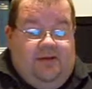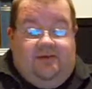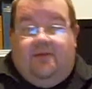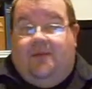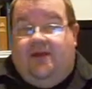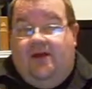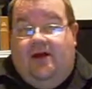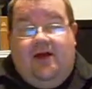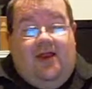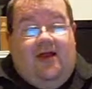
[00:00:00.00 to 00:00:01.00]
somebody
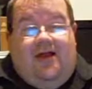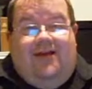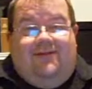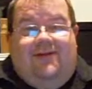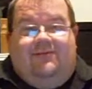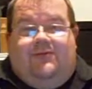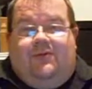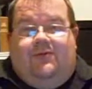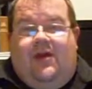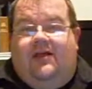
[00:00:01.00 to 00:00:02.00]
here, I got to give
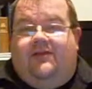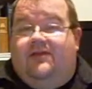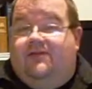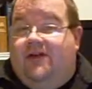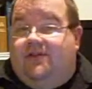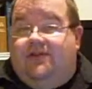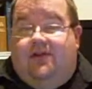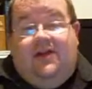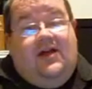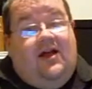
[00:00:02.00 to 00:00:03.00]
some credit to the defense
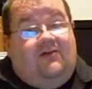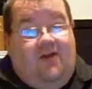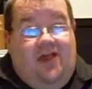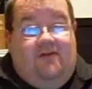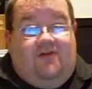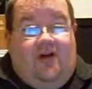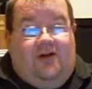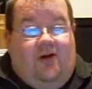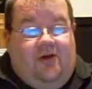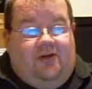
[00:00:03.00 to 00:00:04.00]
attorney. He got creative trying
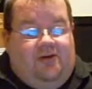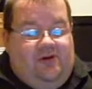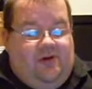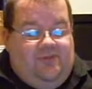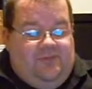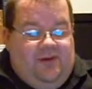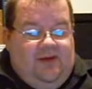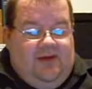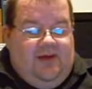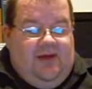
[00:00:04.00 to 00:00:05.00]
to argue here.
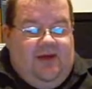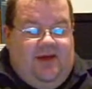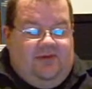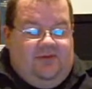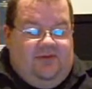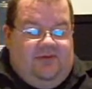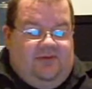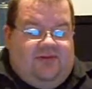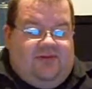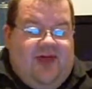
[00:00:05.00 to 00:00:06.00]
And the
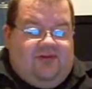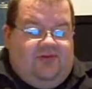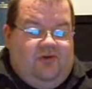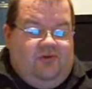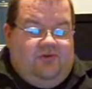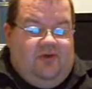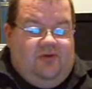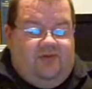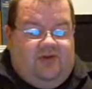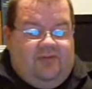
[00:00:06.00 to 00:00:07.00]
statute
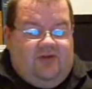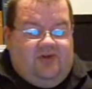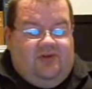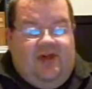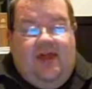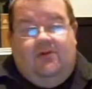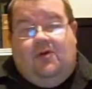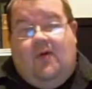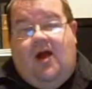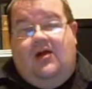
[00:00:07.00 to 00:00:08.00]
under subsection A
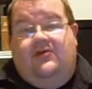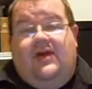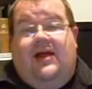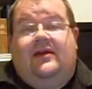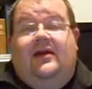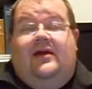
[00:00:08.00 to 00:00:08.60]
requires that